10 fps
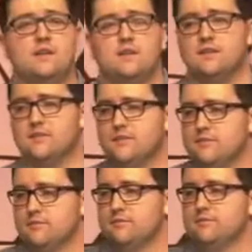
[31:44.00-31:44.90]

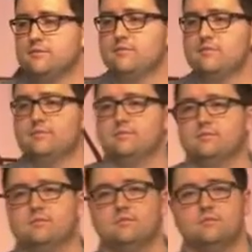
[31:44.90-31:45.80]

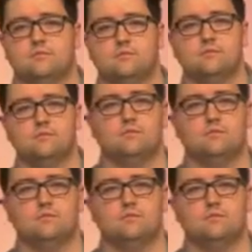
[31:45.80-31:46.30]
(no one is talking)